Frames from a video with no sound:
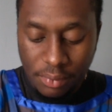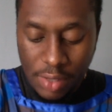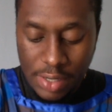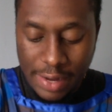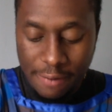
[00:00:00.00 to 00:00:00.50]

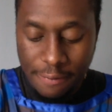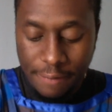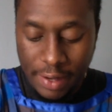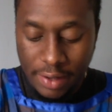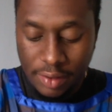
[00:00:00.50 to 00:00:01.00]
Now
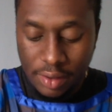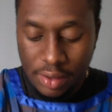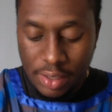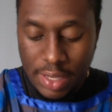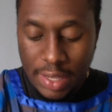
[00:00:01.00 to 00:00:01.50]
faith
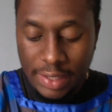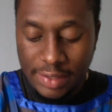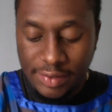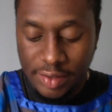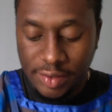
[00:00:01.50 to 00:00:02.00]

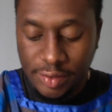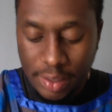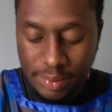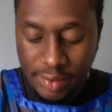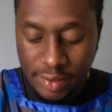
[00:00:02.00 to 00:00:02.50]
is a
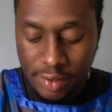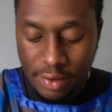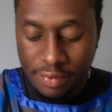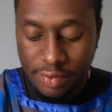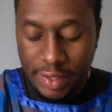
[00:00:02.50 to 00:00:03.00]
substance
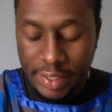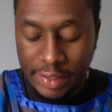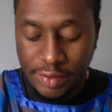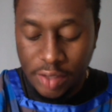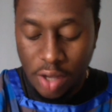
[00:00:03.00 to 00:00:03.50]
of
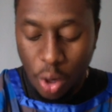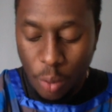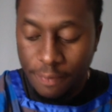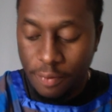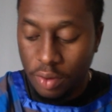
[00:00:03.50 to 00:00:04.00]
things
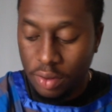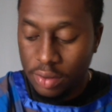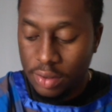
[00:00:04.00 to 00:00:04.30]
hoped for.